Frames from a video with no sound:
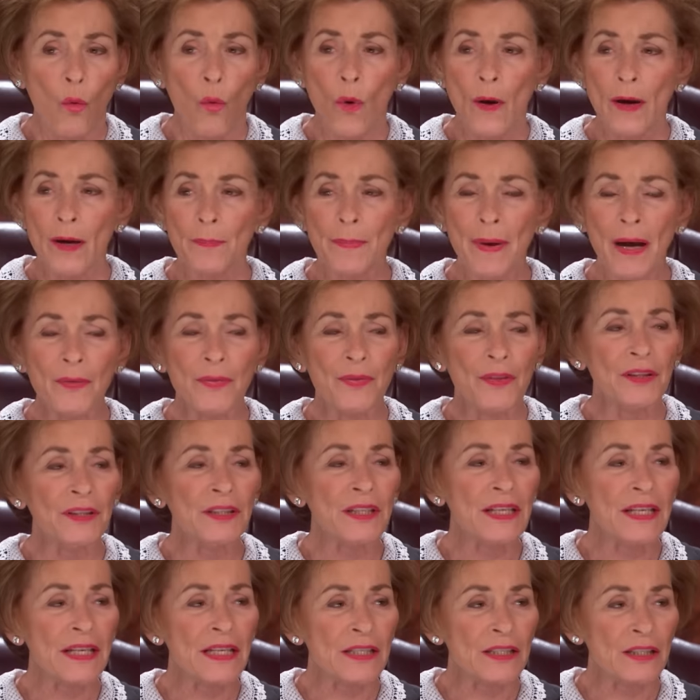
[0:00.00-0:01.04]
What about the
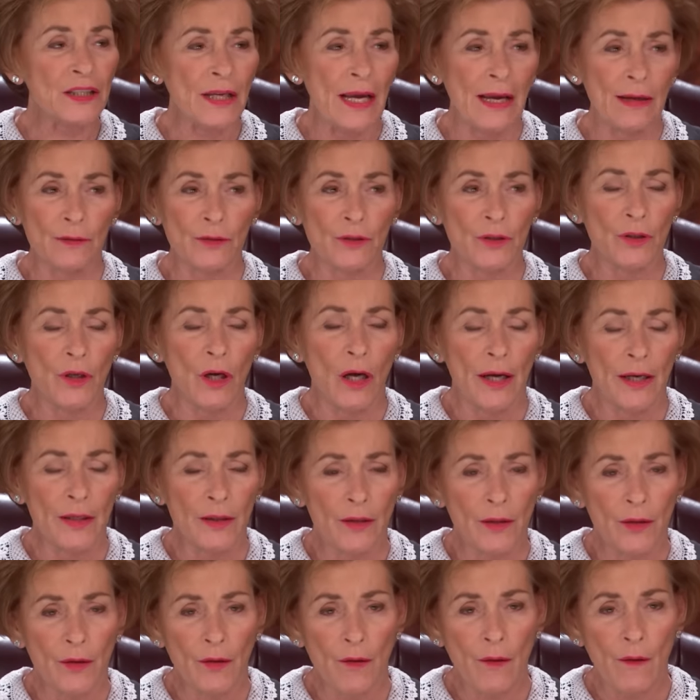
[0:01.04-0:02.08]
leaks outside?
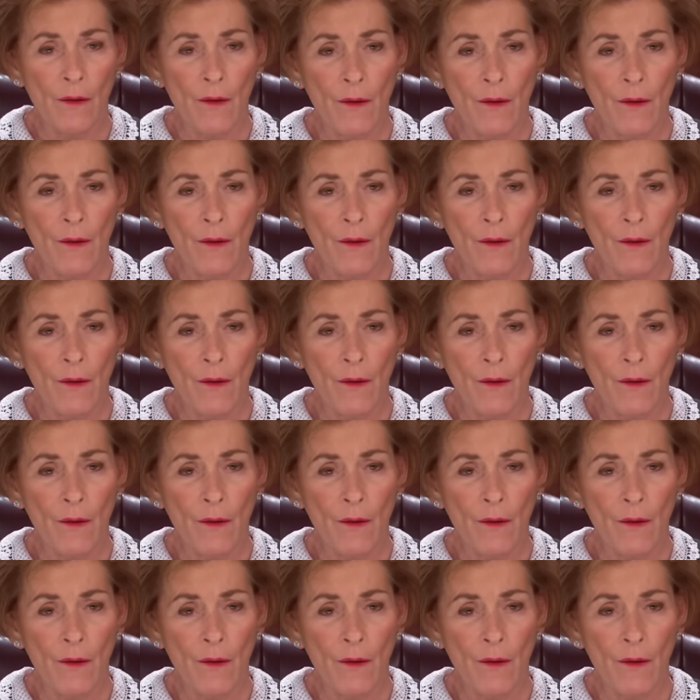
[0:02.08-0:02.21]
The